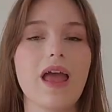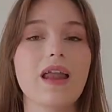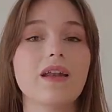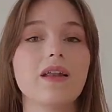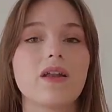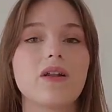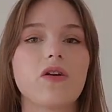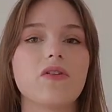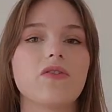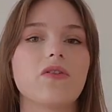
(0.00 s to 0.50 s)

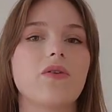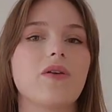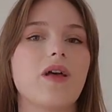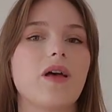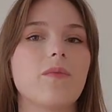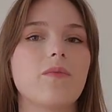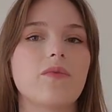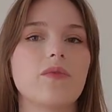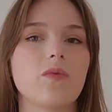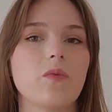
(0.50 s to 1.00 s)
And it also
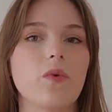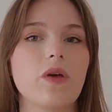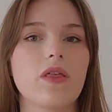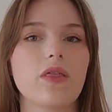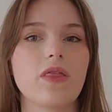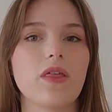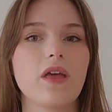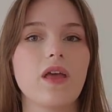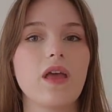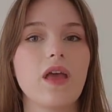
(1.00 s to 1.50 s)
comes
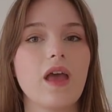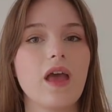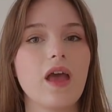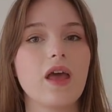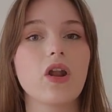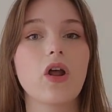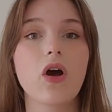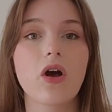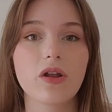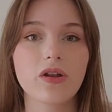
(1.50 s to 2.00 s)
with
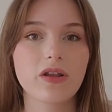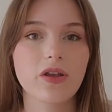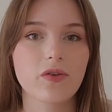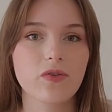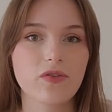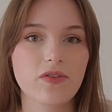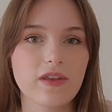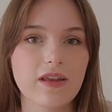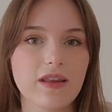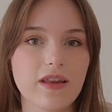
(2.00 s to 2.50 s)
an
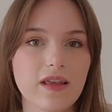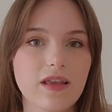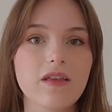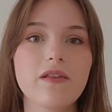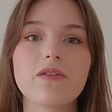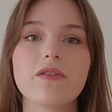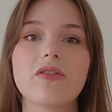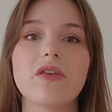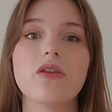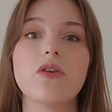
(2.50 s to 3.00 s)
audio C D
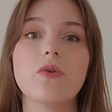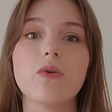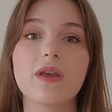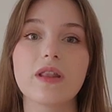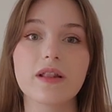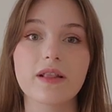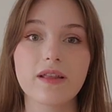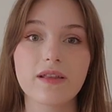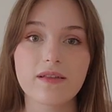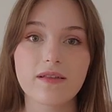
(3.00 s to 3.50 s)
so that you
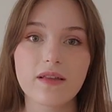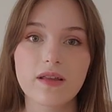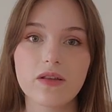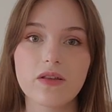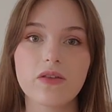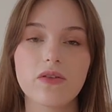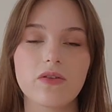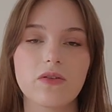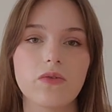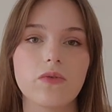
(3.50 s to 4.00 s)
can
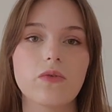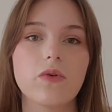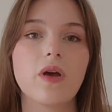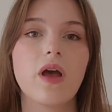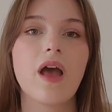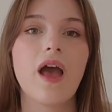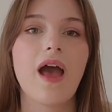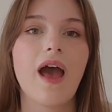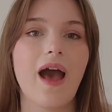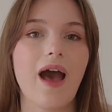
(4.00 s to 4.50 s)
listen to
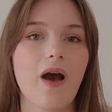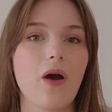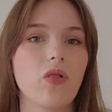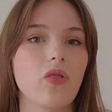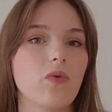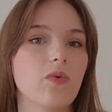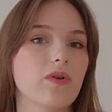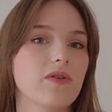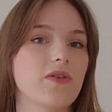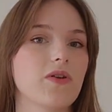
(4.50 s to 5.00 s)
how
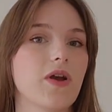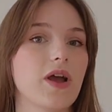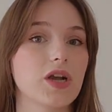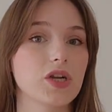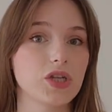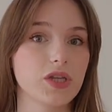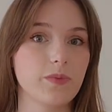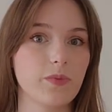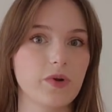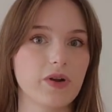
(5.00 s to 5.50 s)
the words are
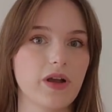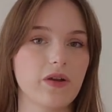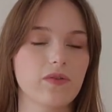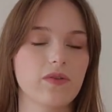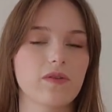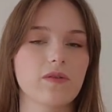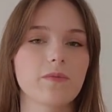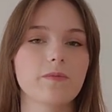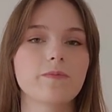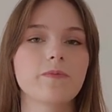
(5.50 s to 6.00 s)
actually
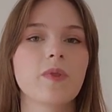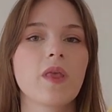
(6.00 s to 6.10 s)
pronounced.